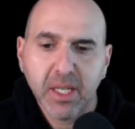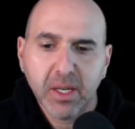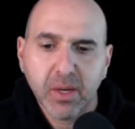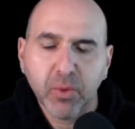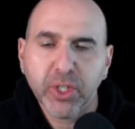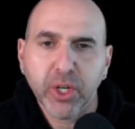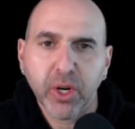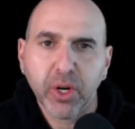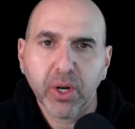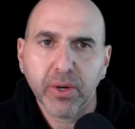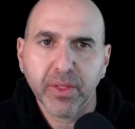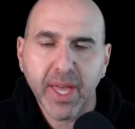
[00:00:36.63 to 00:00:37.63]
which
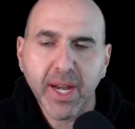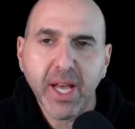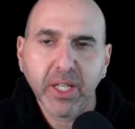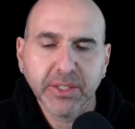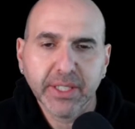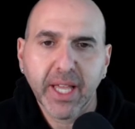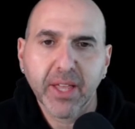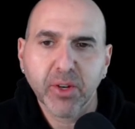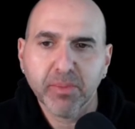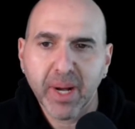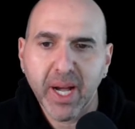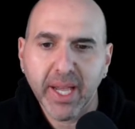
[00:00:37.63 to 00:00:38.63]
are then held together
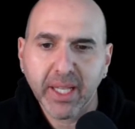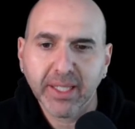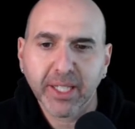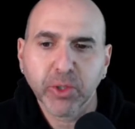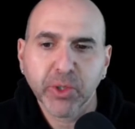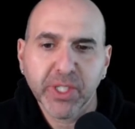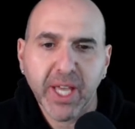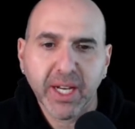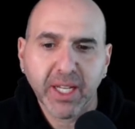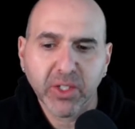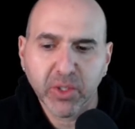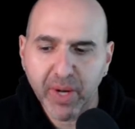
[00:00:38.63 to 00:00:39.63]
by electrostatic
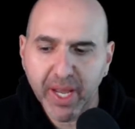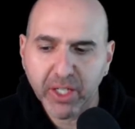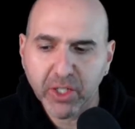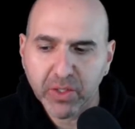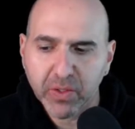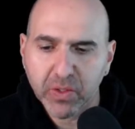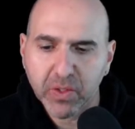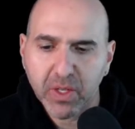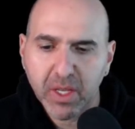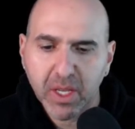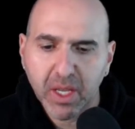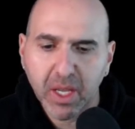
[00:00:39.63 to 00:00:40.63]
interactions.
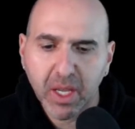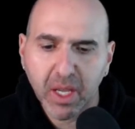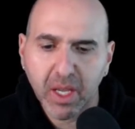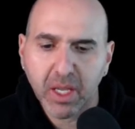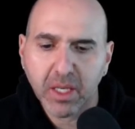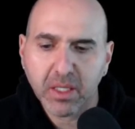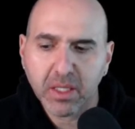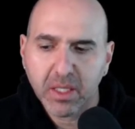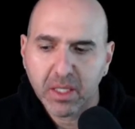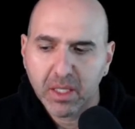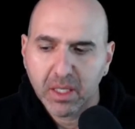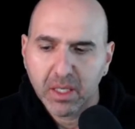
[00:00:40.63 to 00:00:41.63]
And
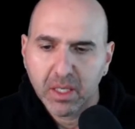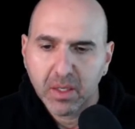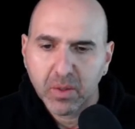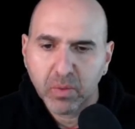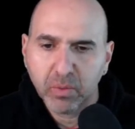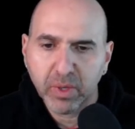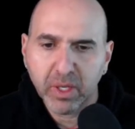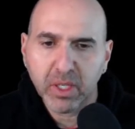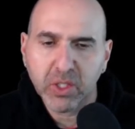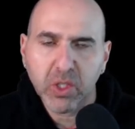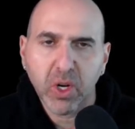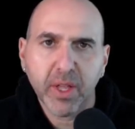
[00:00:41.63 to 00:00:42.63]
we
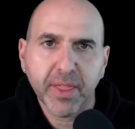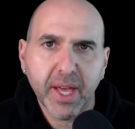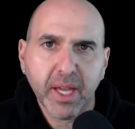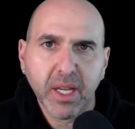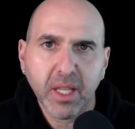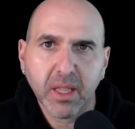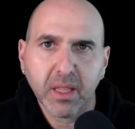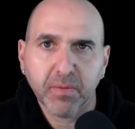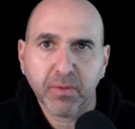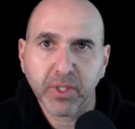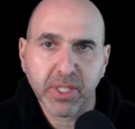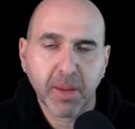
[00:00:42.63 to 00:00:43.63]
saw that in, for
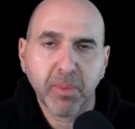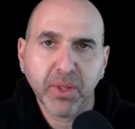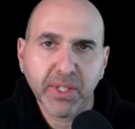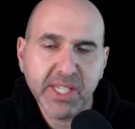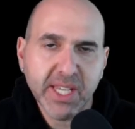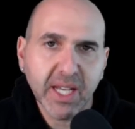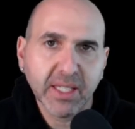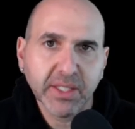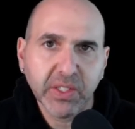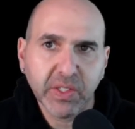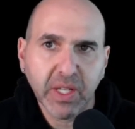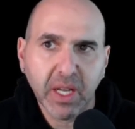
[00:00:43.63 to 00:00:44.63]
example, the solid
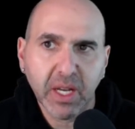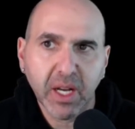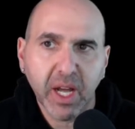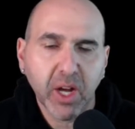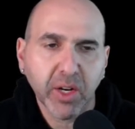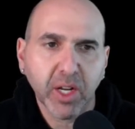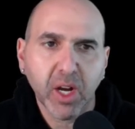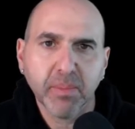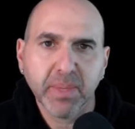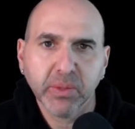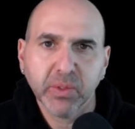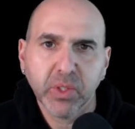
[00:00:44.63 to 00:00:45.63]
state, ionic
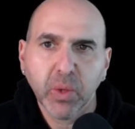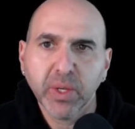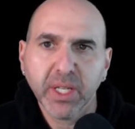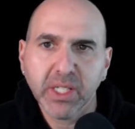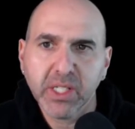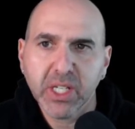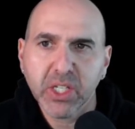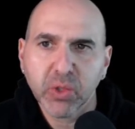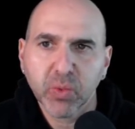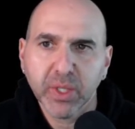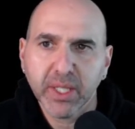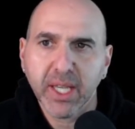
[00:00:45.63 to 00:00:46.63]
compounds don't exist
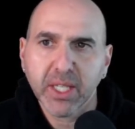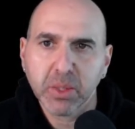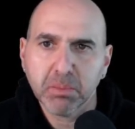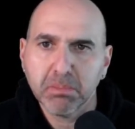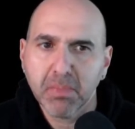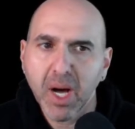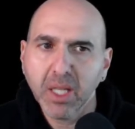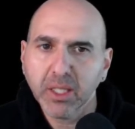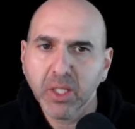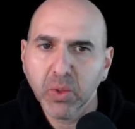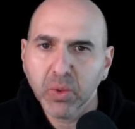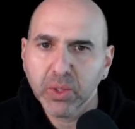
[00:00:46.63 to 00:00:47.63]
really as
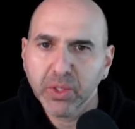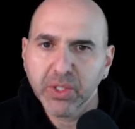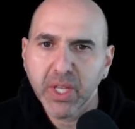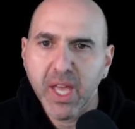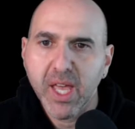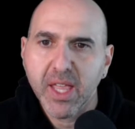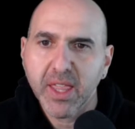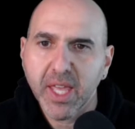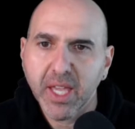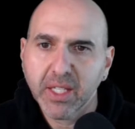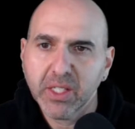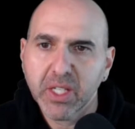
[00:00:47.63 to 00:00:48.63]
molecules. They
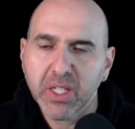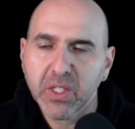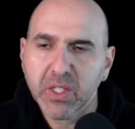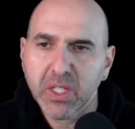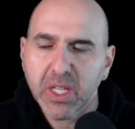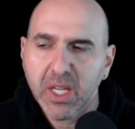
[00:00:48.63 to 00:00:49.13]
exist